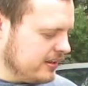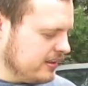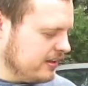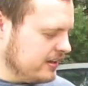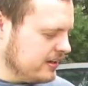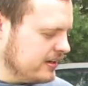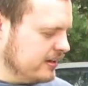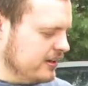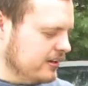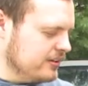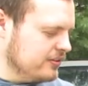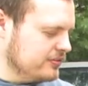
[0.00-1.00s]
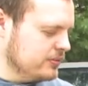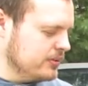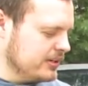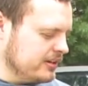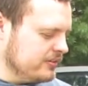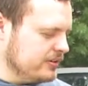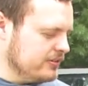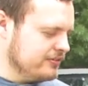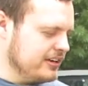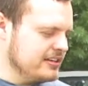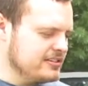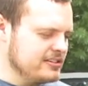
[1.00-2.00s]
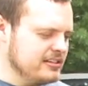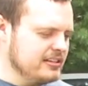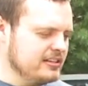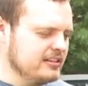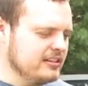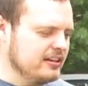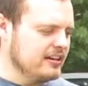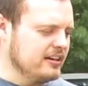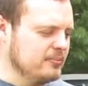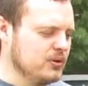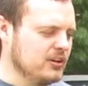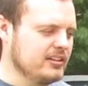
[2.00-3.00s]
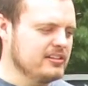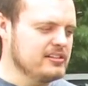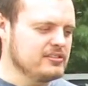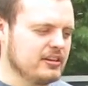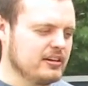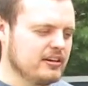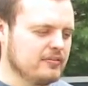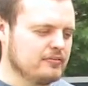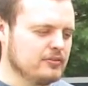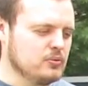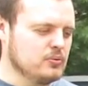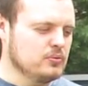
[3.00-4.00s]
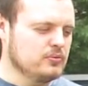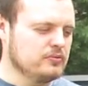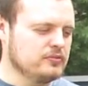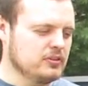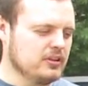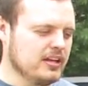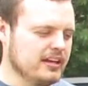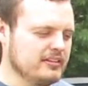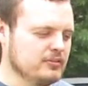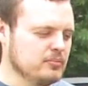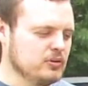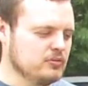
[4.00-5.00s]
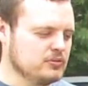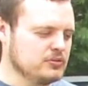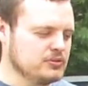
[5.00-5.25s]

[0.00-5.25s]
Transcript: of thing. If you want to get real fancy, one of these fuel line removal